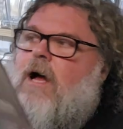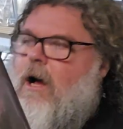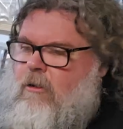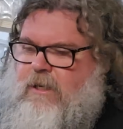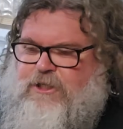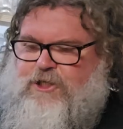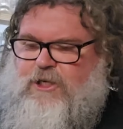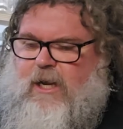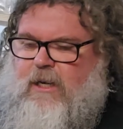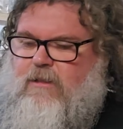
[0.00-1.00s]
Holy
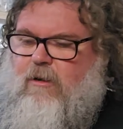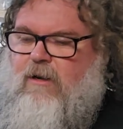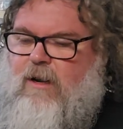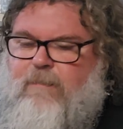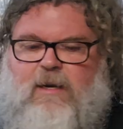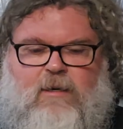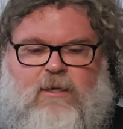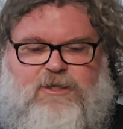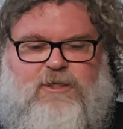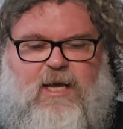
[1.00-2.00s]
shit, it's on limited
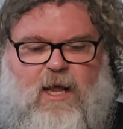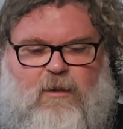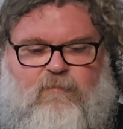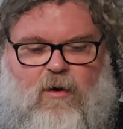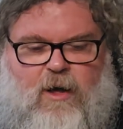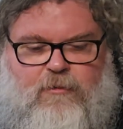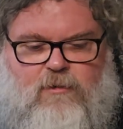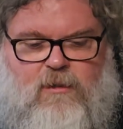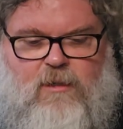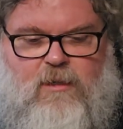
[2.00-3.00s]
edition coloured
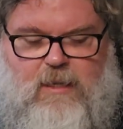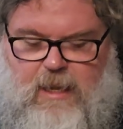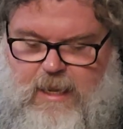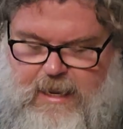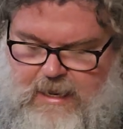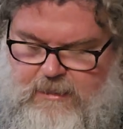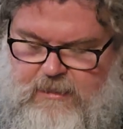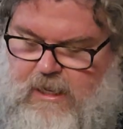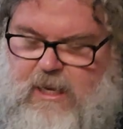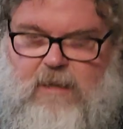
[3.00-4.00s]
vinyl.
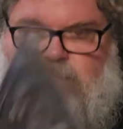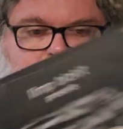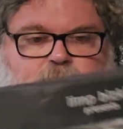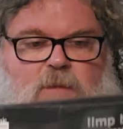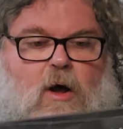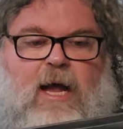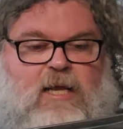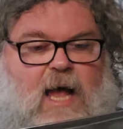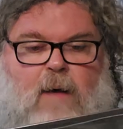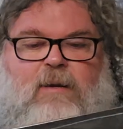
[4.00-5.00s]
And yeah, I
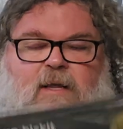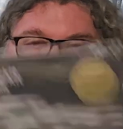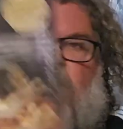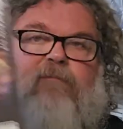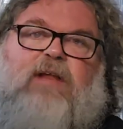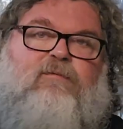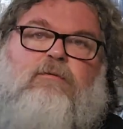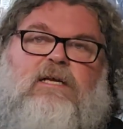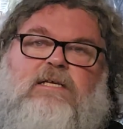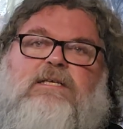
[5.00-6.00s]
can't believe I've never
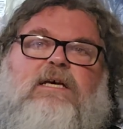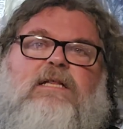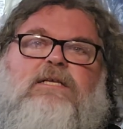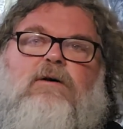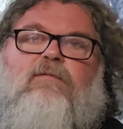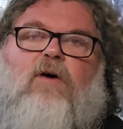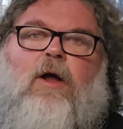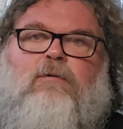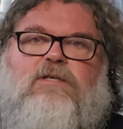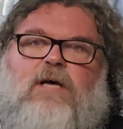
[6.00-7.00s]
really seen this on
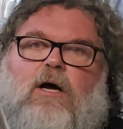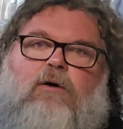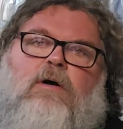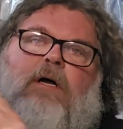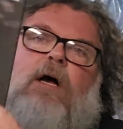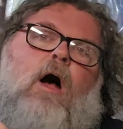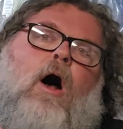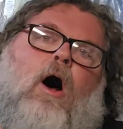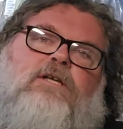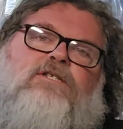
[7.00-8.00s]
vinyl. So
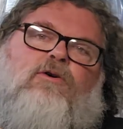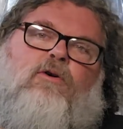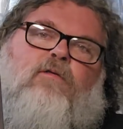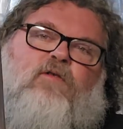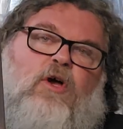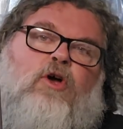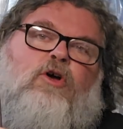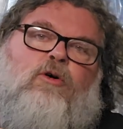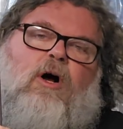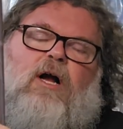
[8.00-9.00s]
I saw a
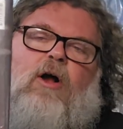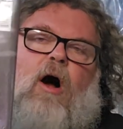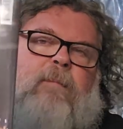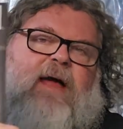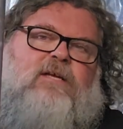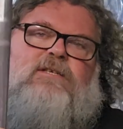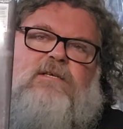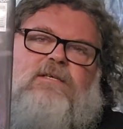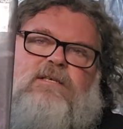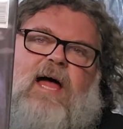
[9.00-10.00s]
few. I
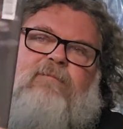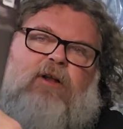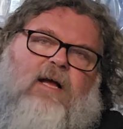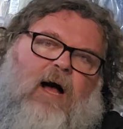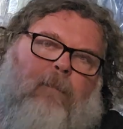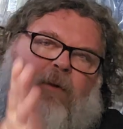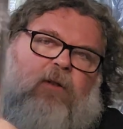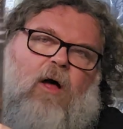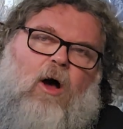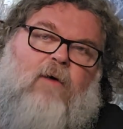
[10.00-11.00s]
managed to snavel a
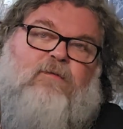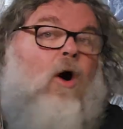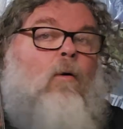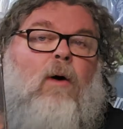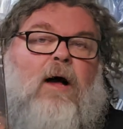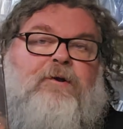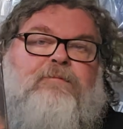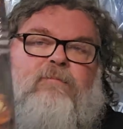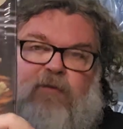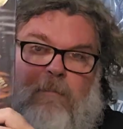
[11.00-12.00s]
couple. I've got
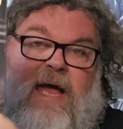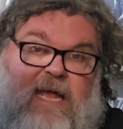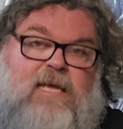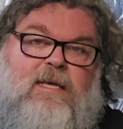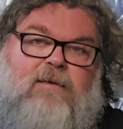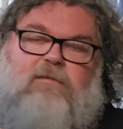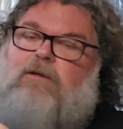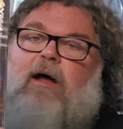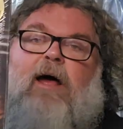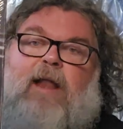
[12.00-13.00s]
one for me because
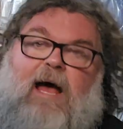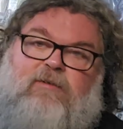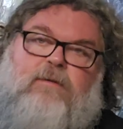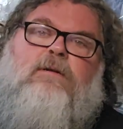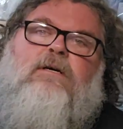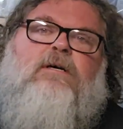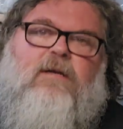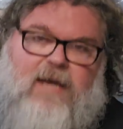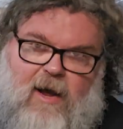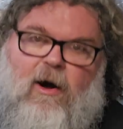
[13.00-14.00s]
I don't have it.
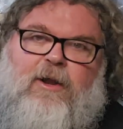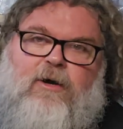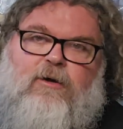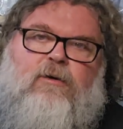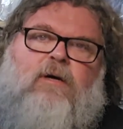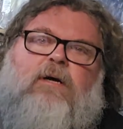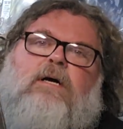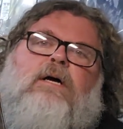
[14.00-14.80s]
Now I do.